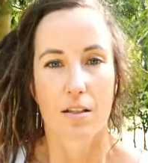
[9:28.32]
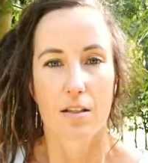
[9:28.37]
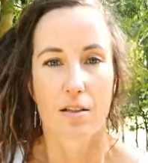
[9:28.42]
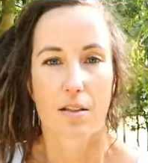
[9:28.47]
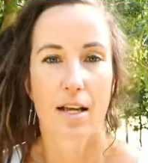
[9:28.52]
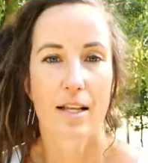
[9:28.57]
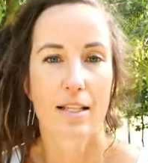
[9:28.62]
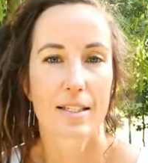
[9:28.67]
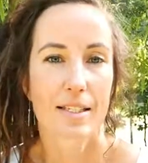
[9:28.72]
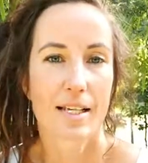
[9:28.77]

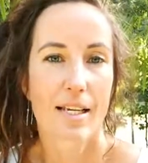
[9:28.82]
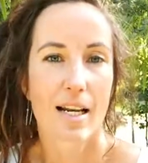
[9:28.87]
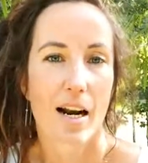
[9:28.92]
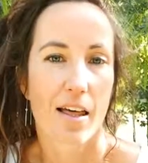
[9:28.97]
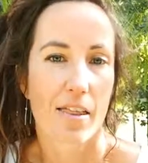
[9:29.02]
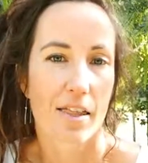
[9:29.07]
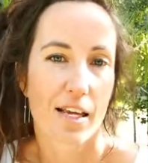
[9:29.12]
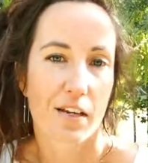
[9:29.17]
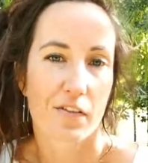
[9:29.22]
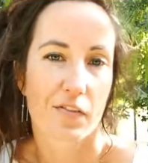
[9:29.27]
That's it, I
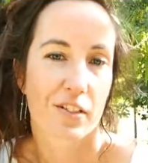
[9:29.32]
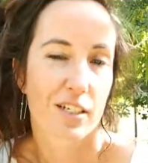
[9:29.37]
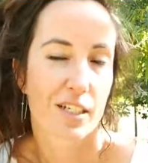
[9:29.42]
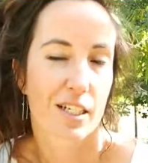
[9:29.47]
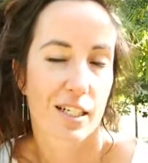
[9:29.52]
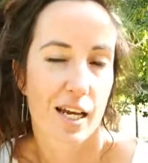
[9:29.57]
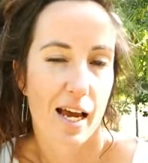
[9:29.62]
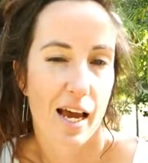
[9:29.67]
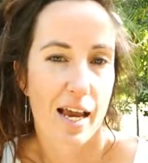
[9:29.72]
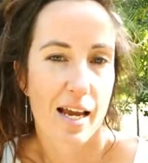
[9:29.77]
think, for
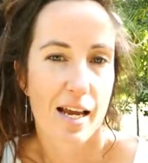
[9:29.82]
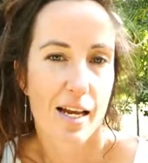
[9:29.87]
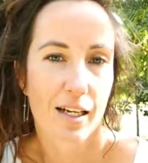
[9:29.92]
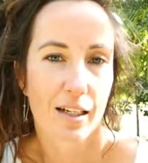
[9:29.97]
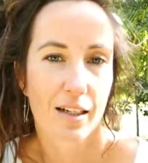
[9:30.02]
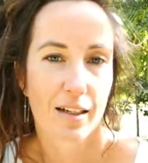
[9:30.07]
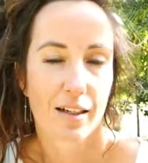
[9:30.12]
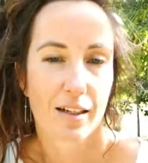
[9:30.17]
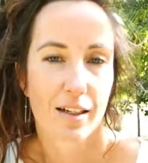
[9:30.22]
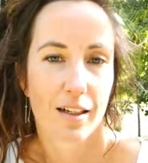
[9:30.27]
today.
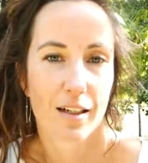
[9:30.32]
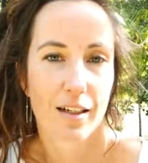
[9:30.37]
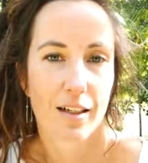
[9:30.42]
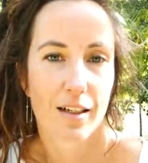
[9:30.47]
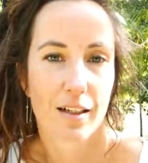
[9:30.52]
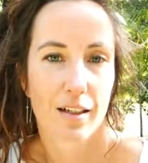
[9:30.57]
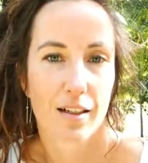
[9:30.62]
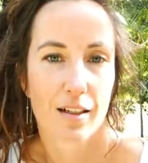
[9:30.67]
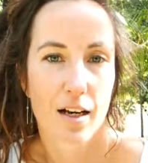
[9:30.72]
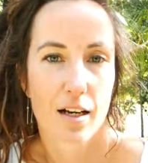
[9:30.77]

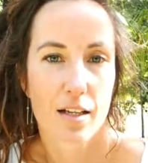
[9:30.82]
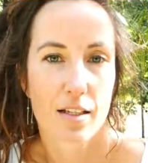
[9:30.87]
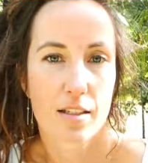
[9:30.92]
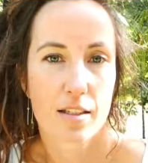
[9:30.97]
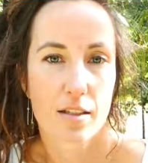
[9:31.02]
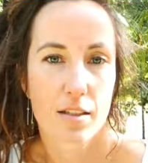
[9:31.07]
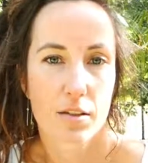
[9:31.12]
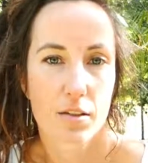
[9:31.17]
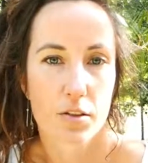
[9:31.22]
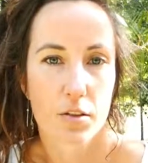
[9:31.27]
A
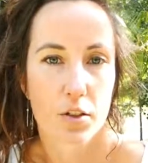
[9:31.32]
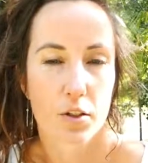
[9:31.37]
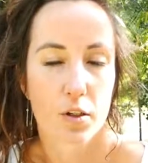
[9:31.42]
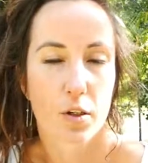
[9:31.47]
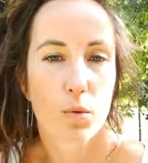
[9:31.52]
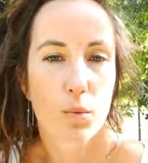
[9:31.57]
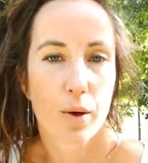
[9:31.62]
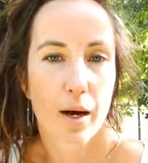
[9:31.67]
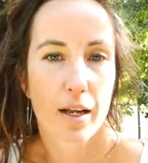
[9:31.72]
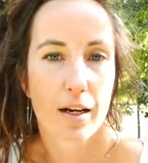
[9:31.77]
nice little
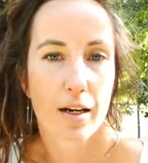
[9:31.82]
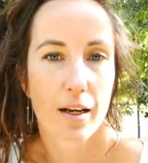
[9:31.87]
short one.